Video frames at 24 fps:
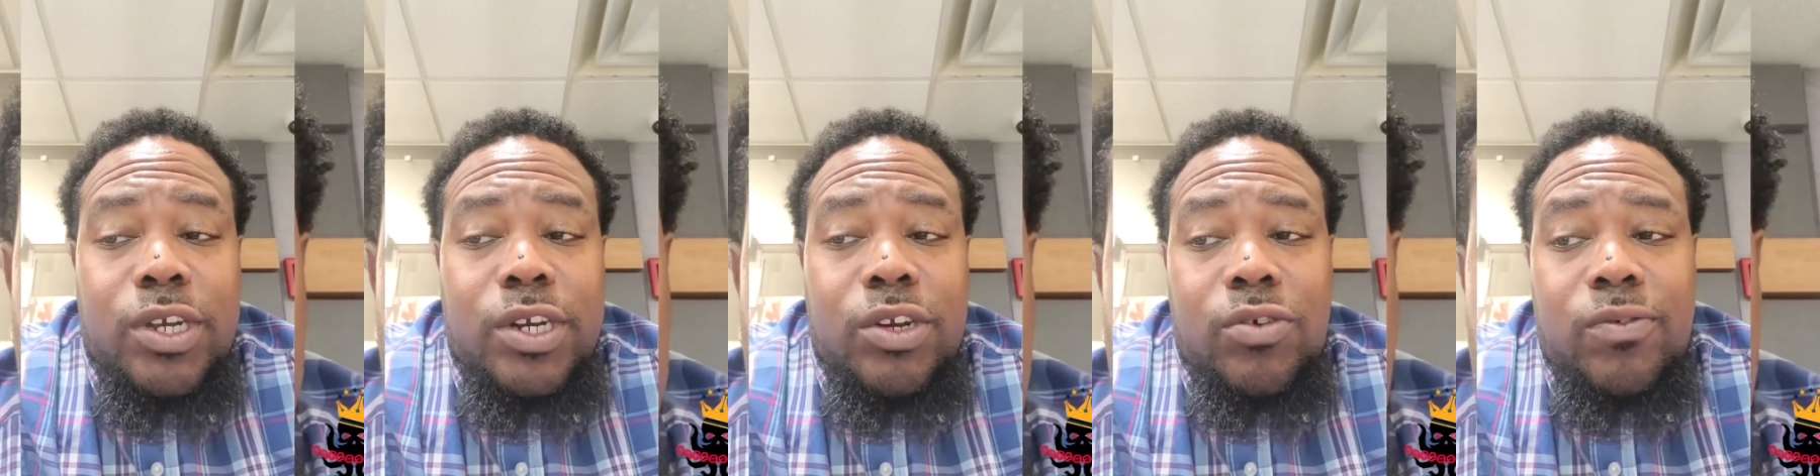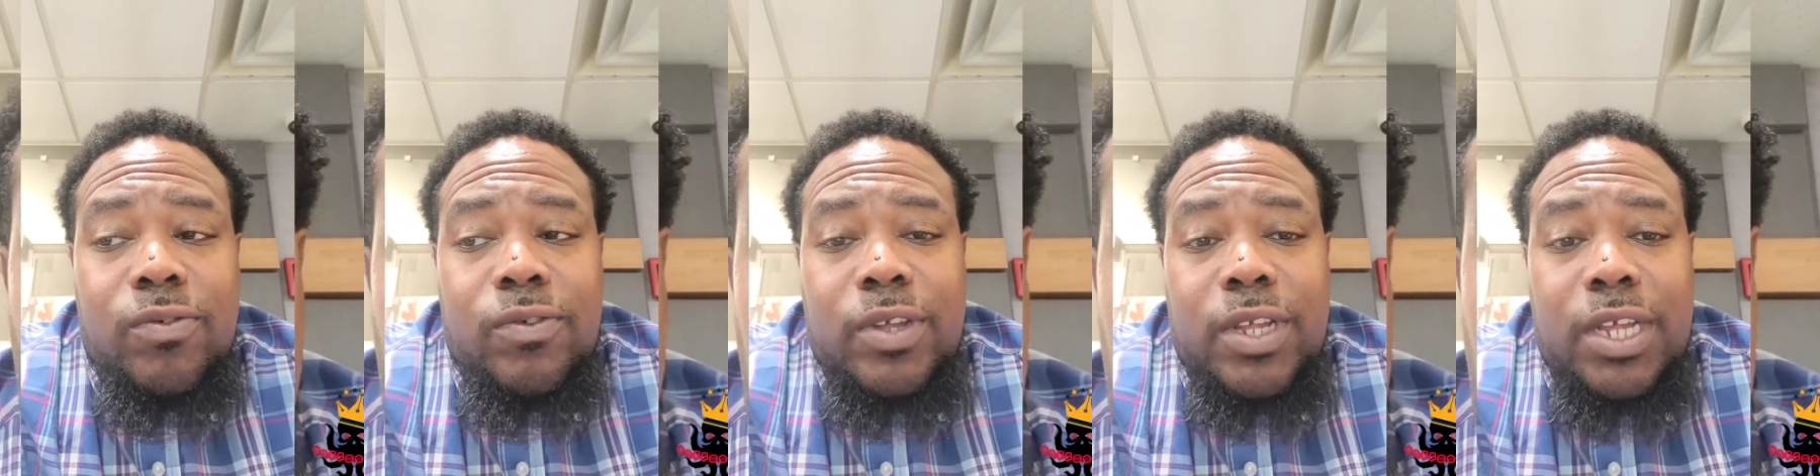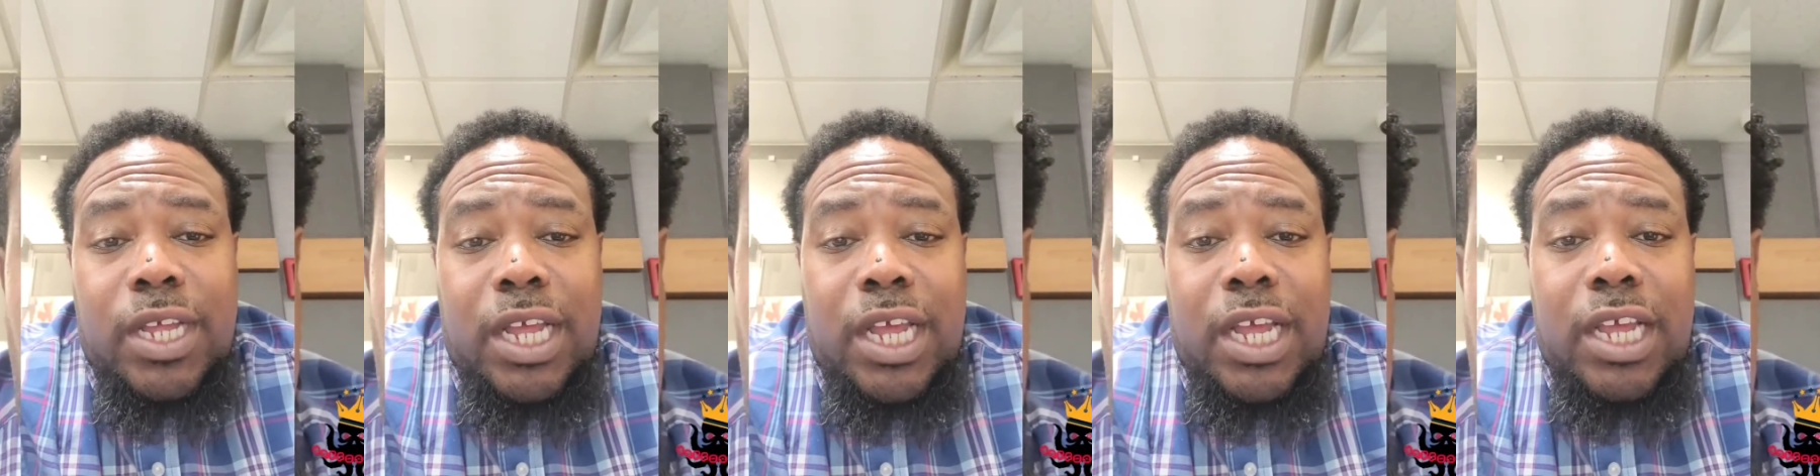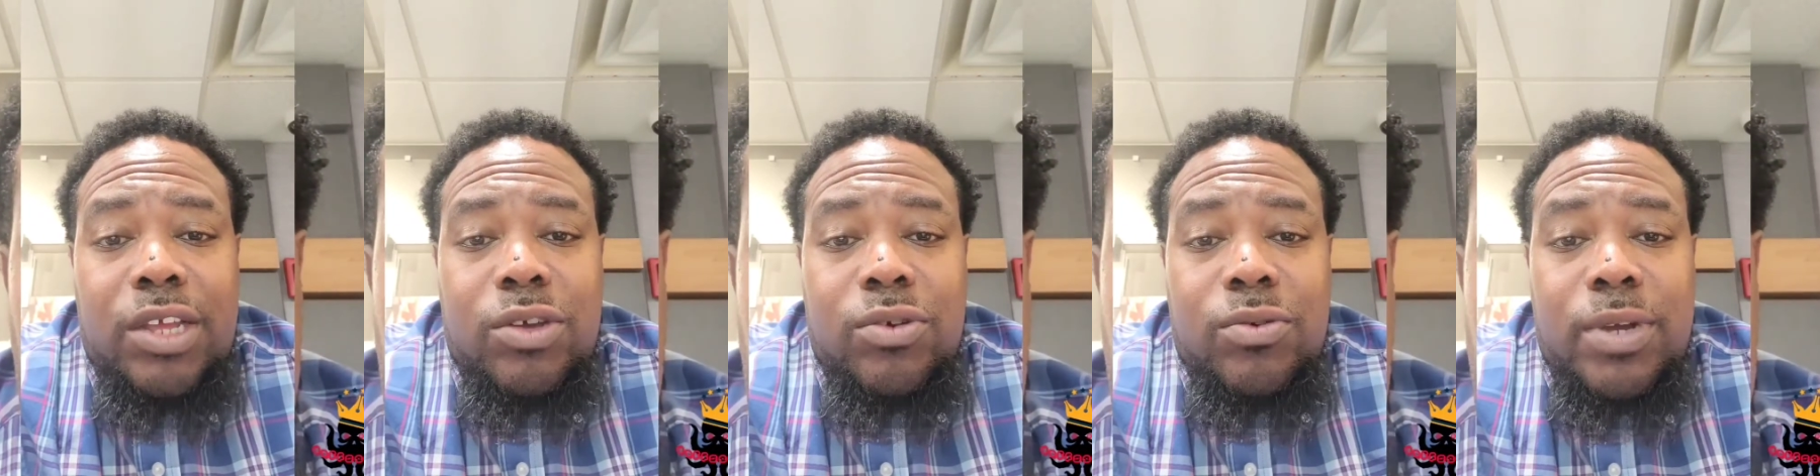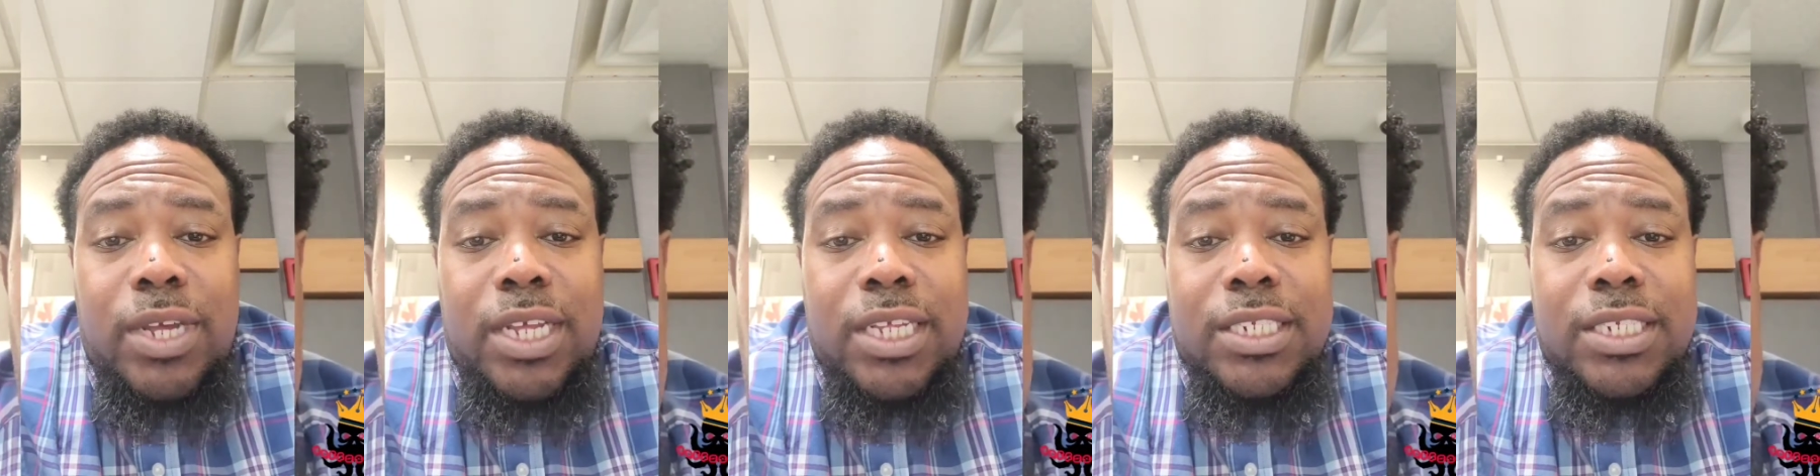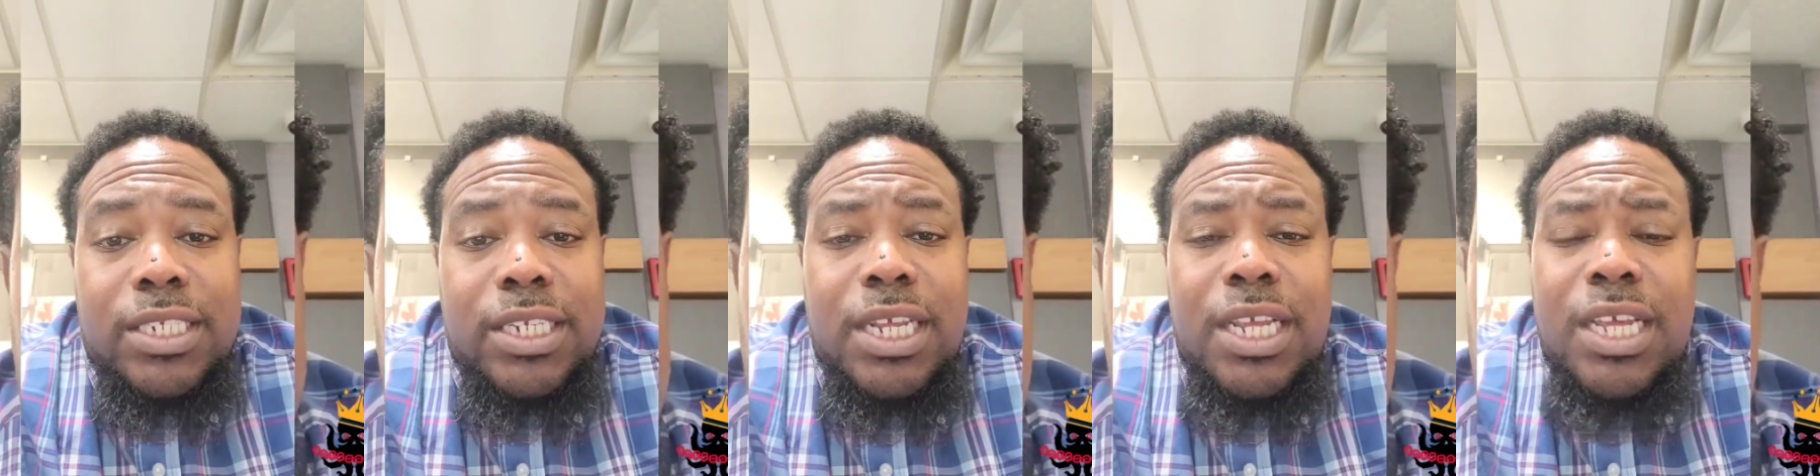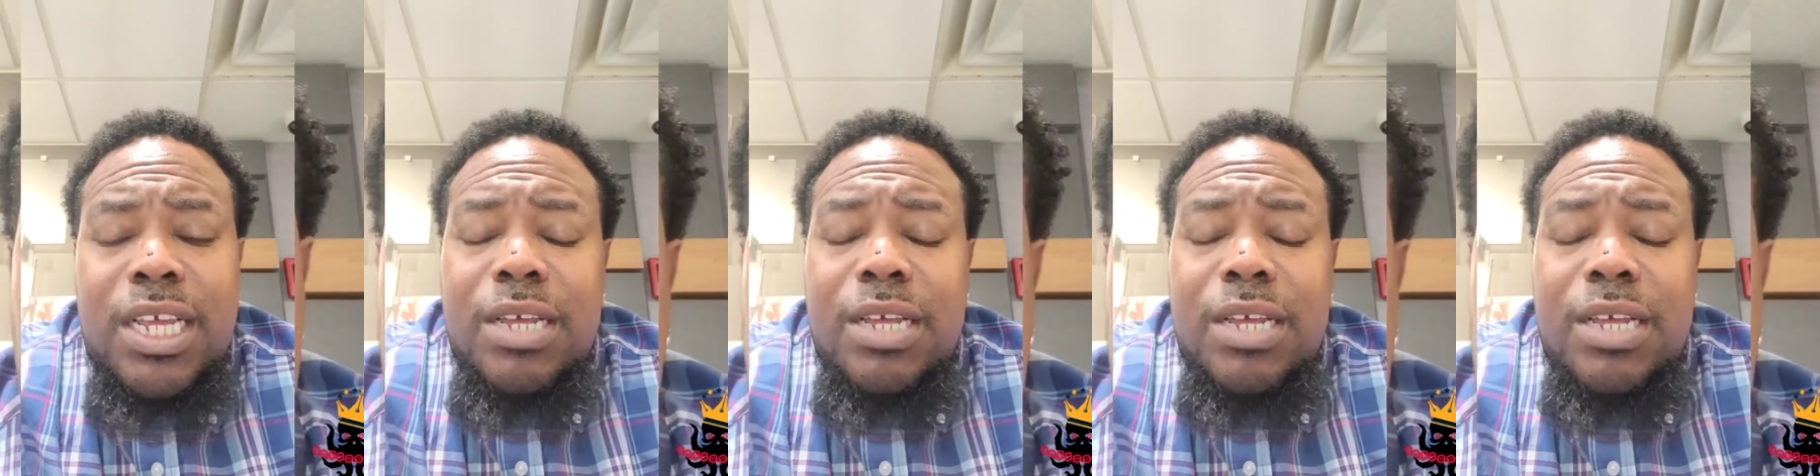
over iOS.